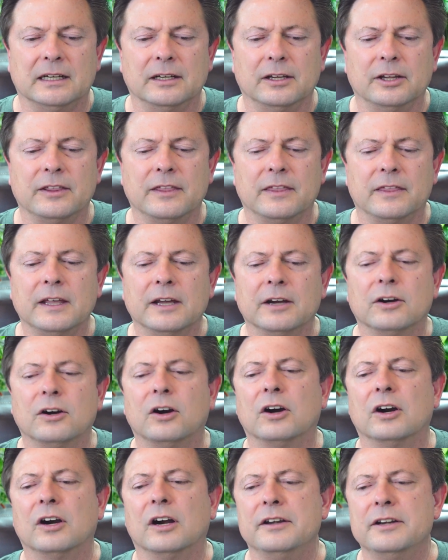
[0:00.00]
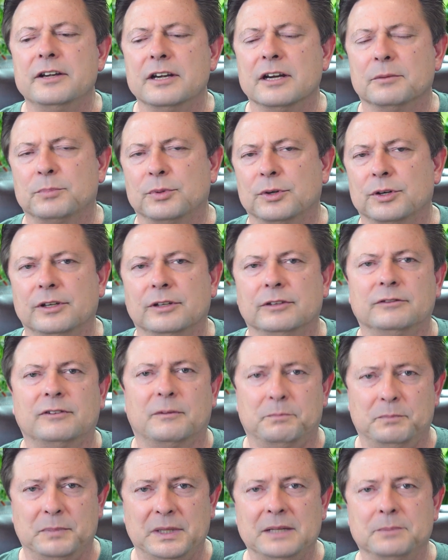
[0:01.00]
There are a number
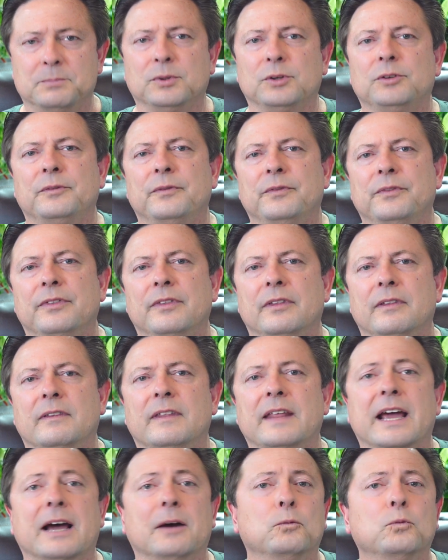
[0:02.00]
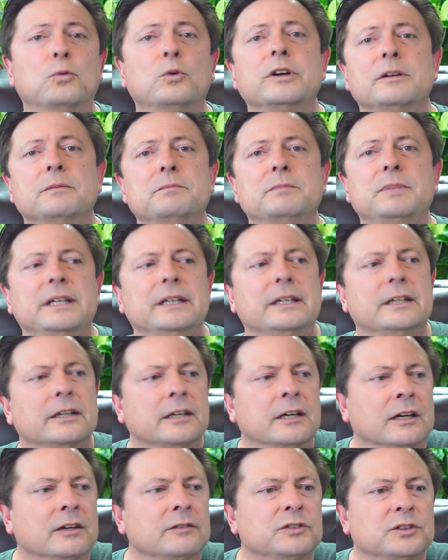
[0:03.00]
of people that wouldn't be
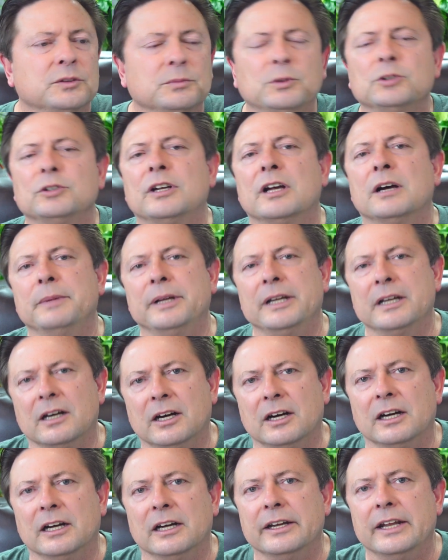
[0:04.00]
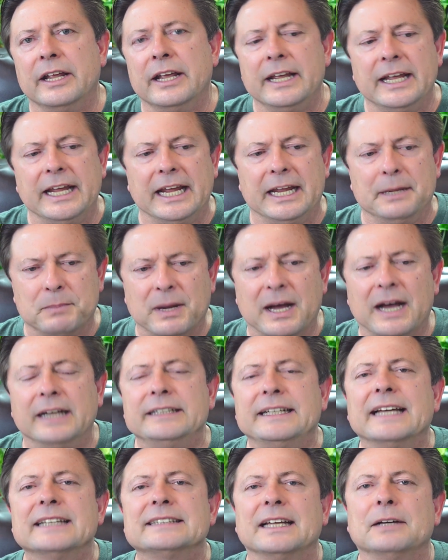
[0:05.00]
comfortable coming on a
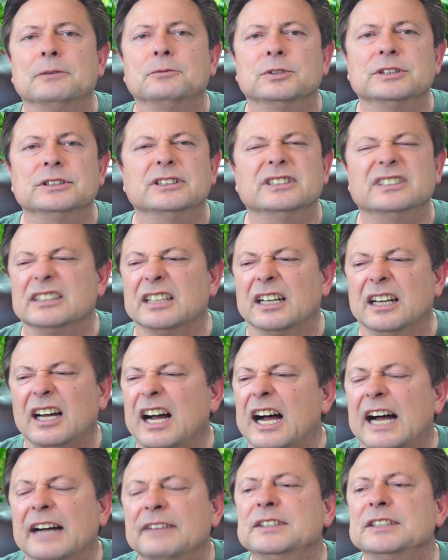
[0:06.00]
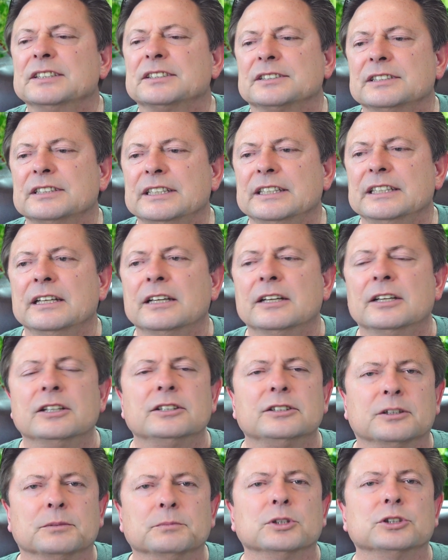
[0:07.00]
podcast that was obviously
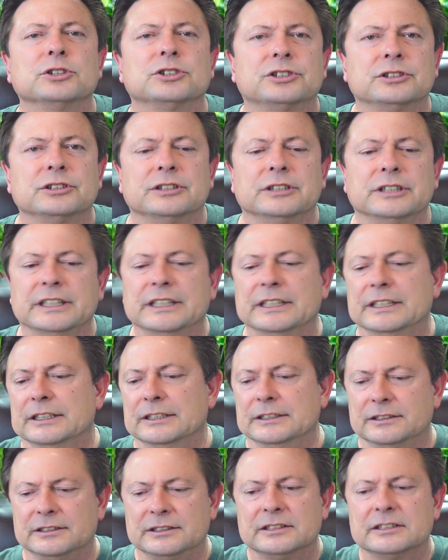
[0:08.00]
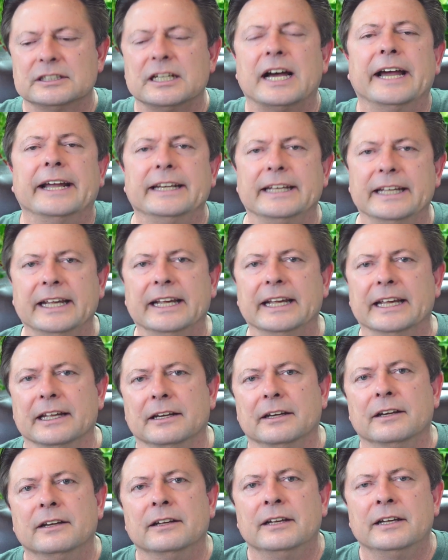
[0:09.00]
commercially tied
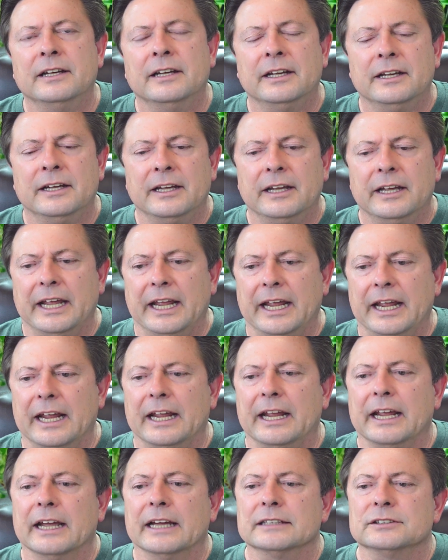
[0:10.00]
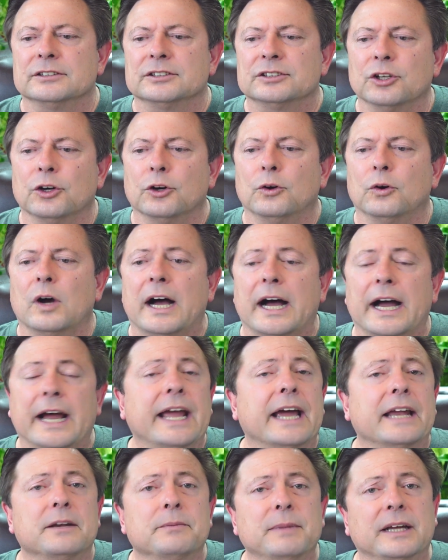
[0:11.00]
in. And so I
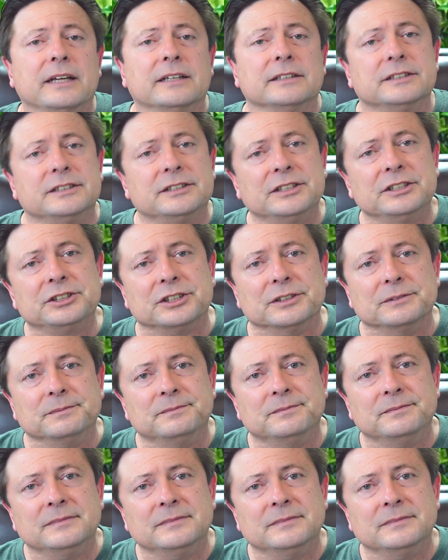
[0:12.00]
had to make a decision.